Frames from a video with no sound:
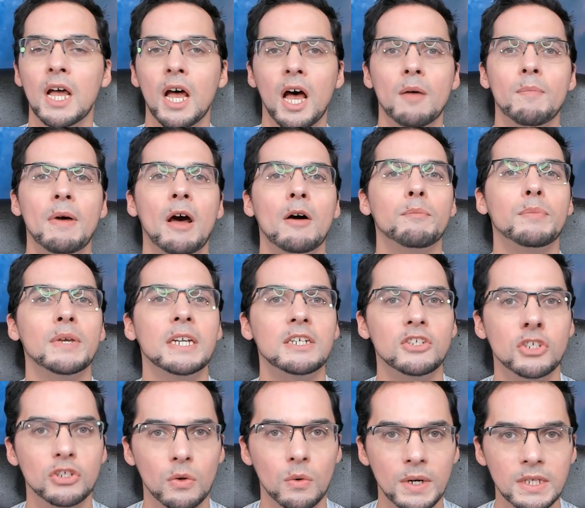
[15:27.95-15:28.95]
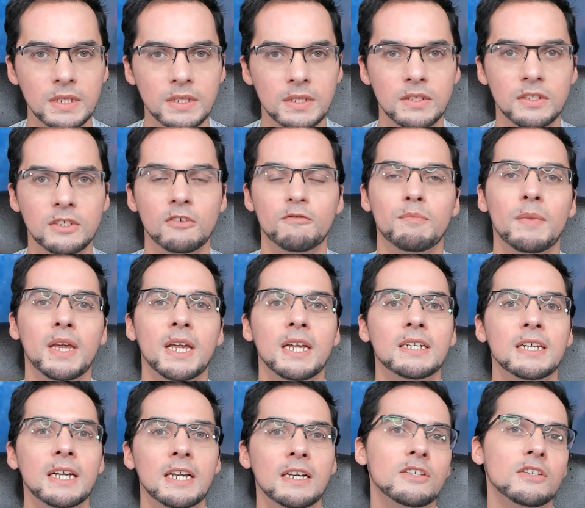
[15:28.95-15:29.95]
about big choices you've made
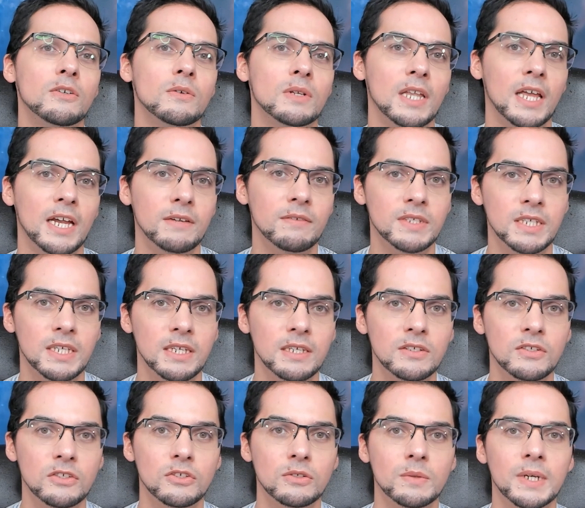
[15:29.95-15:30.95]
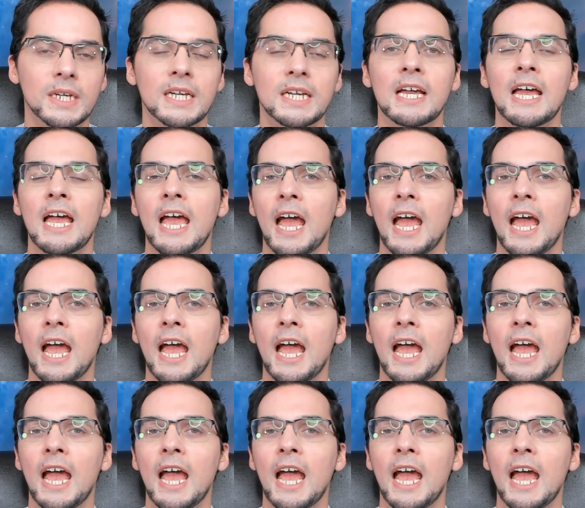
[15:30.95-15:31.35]
in your life's history,